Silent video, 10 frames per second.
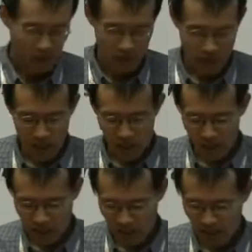
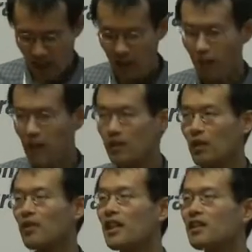And in
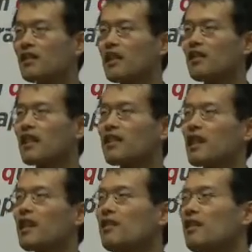connection with the
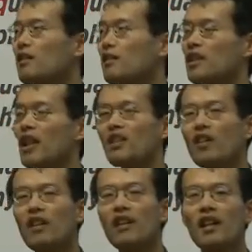classical
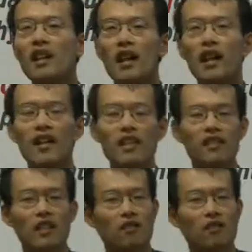communication, a natural